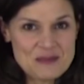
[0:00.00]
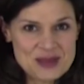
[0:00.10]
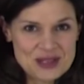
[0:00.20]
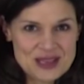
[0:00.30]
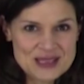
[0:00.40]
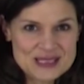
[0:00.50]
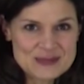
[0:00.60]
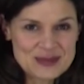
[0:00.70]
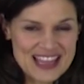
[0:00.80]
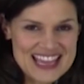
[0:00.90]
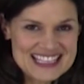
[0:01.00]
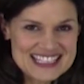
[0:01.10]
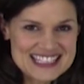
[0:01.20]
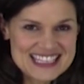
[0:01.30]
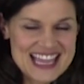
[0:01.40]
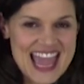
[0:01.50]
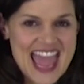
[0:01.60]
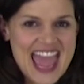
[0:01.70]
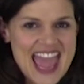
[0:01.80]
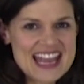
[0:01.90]
millions place,
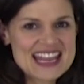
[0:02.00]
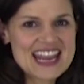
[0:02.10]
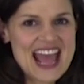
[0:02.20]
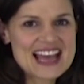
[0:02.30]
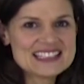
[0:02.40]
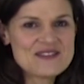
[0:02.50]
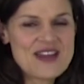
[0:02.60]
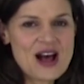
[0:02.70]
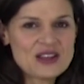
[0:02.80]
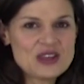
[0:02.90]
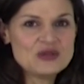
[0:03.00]
and it has a value